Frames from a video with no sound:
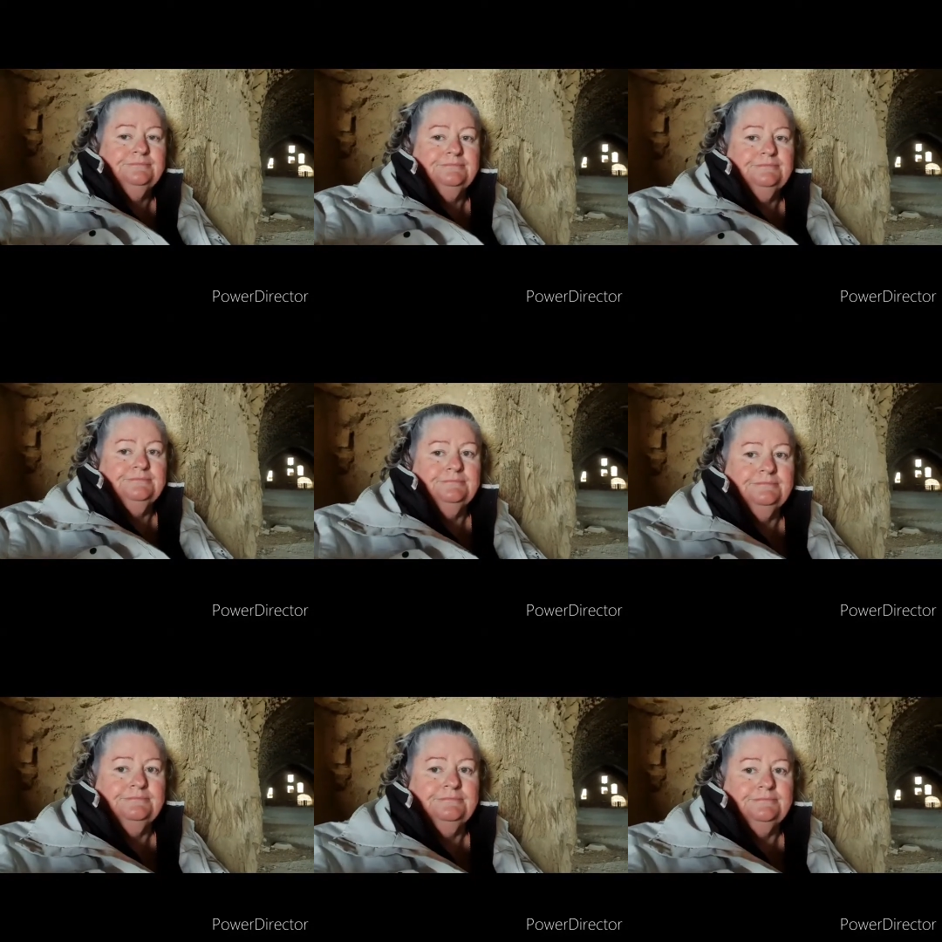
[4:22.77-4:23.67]

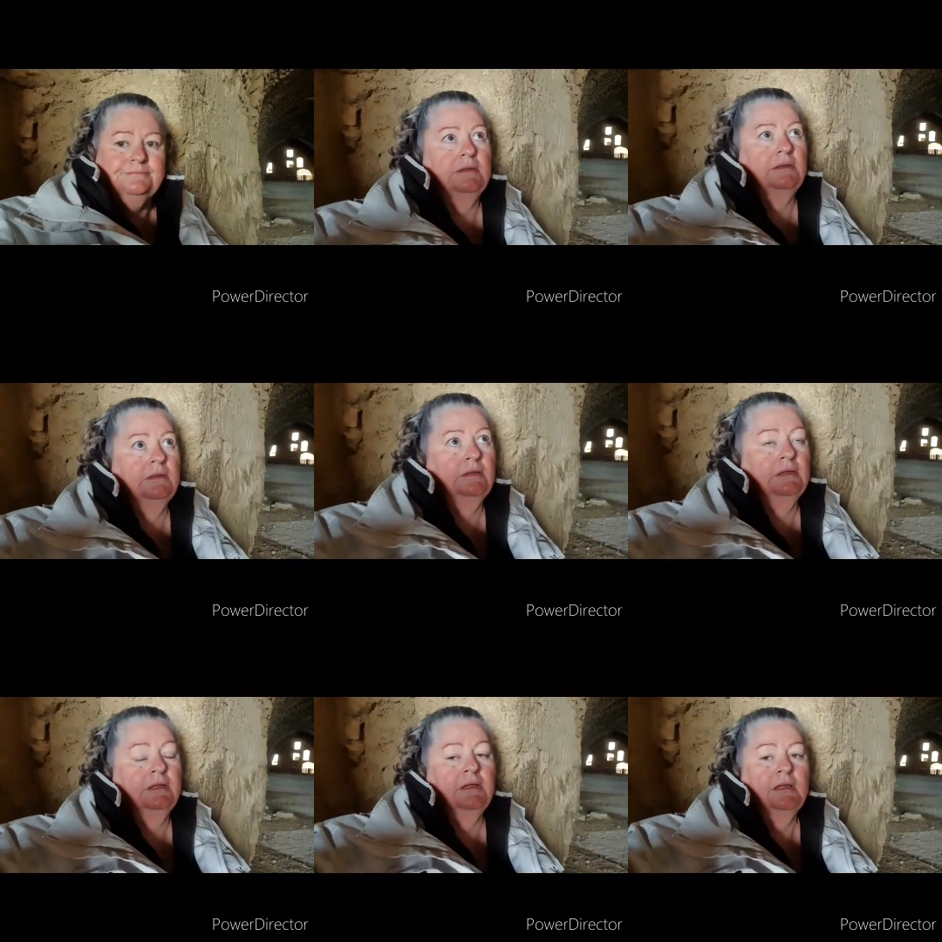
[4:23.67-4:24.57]

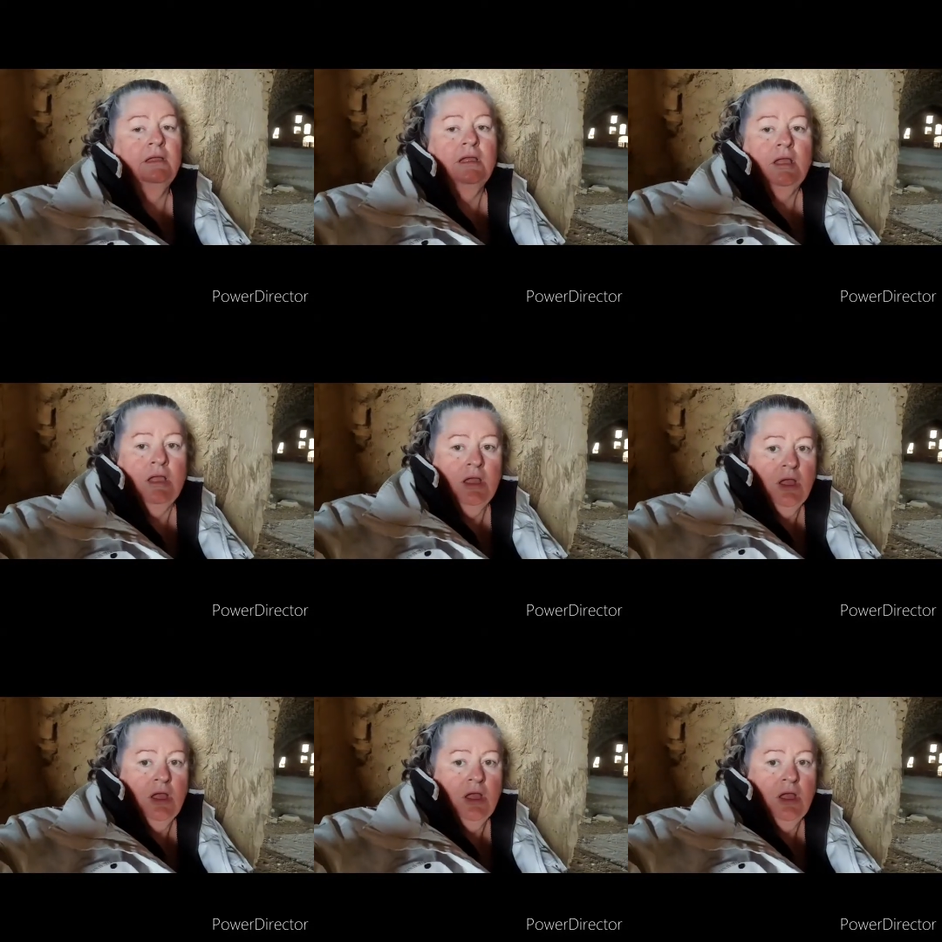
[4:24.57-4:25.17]
(silence)